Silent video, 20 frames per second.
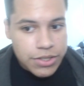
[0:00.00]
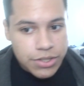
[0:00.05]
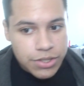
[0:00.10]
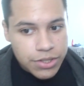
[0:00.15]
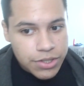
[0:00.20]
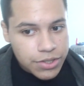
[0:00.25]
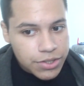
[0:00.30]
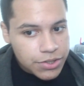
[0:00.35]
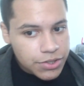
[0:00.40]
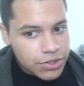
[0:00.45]

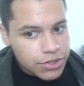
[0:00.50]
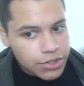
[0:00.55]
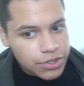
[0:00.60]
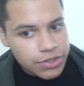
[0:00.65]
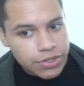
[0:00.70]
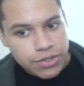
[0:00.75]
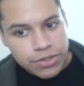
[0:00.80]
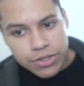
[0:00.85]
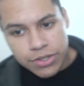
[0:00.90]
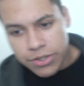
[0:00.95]
She is
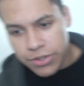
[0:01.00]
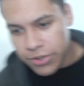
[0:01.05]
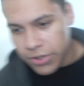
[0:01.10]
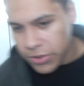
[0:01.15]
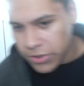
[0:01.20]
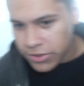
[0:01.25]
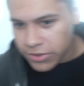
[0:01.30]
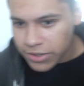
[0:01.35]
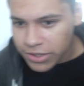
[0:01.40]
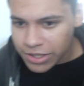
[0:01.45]
just, she's
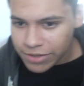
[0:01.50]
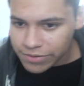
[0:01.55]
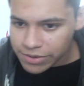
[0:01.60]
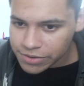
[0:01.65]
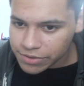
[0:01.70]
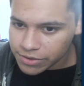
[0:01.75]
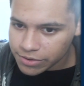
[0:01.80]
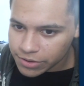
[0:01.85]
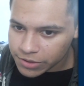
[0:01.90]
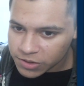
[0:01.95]
still sitting
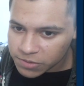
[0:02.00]
right there.